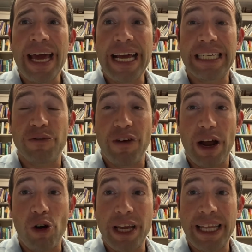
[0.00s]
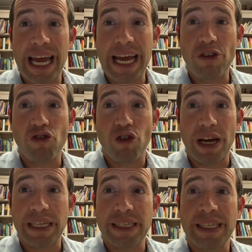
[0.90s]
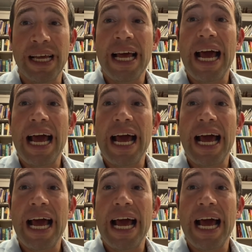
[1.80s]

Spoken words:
is very dangerous,